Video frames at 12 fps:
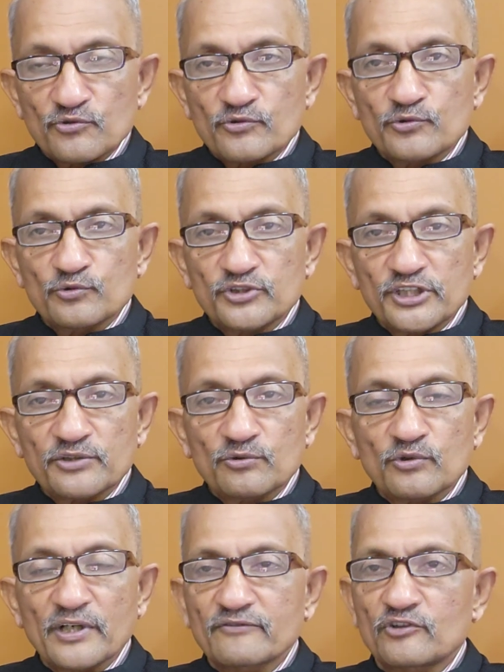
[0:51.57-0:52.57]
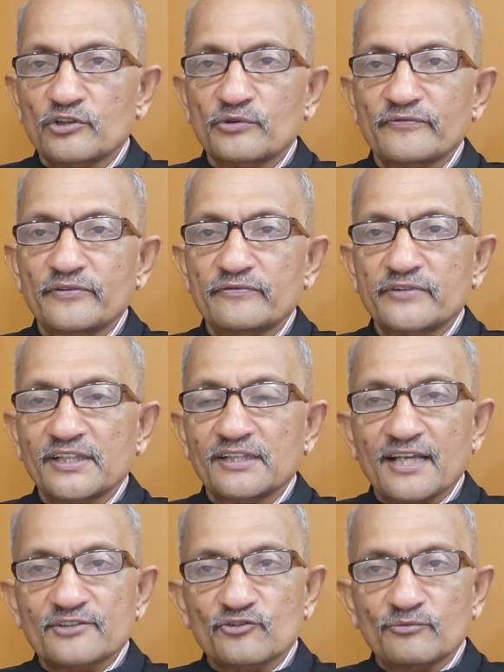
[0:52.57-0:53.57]
So you think, oh, I've got 50
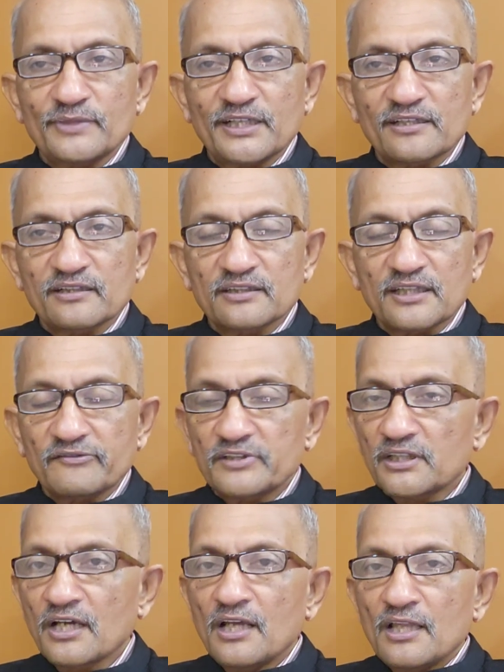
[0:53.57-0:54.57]
lakhs of medical cover.